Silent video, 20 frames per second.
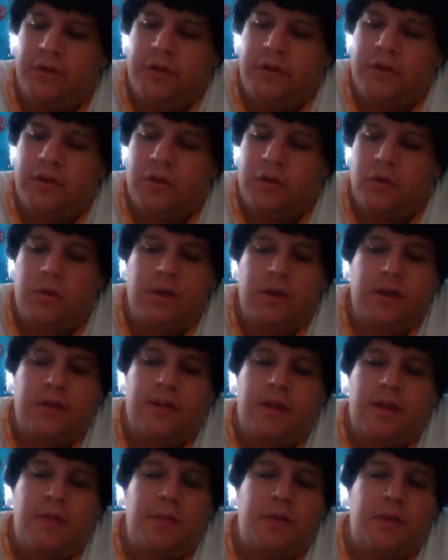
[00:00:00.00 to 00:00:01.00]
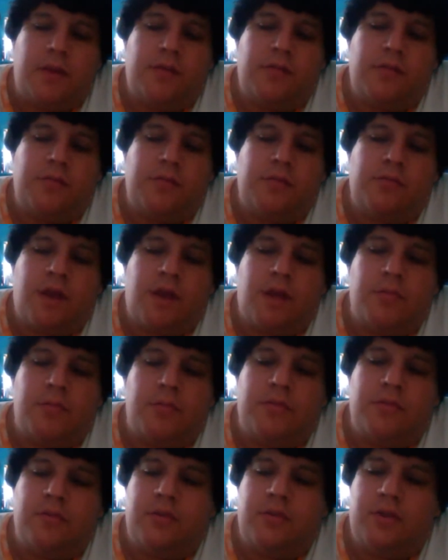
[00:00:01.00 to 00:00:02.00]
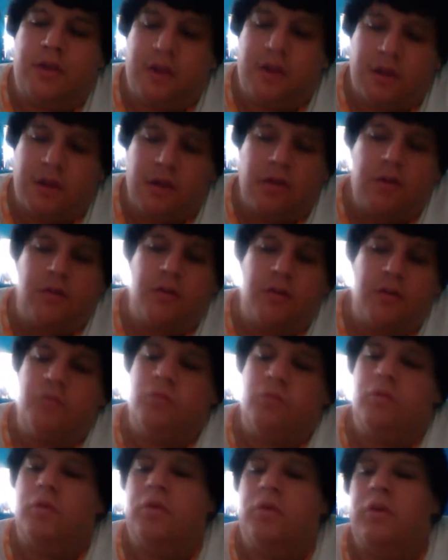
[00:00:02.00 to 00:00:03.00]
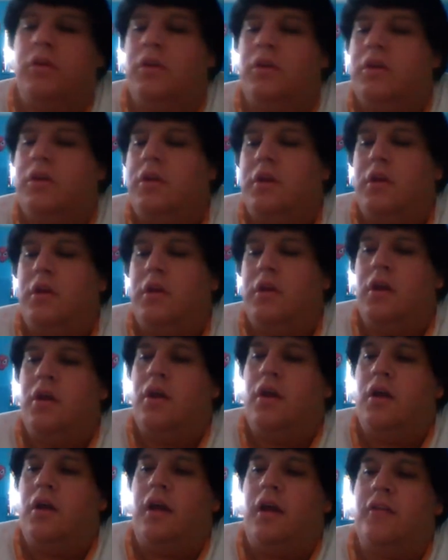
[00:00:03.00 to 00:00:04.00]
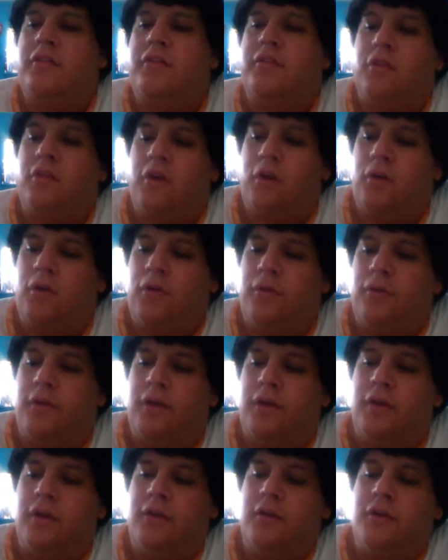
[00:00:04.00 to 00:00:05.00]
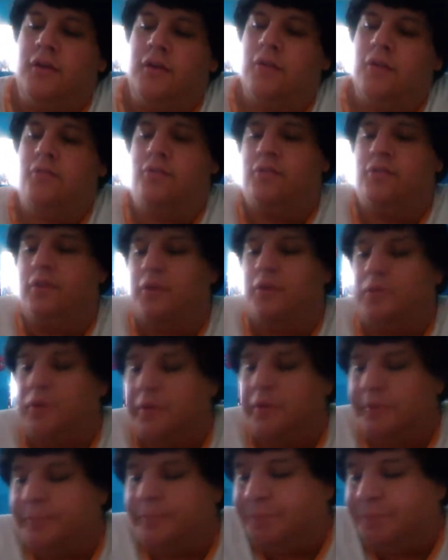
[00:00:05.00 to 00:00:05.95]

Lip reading: Could we get that many subscribers in a year? That's the goal there, you know. So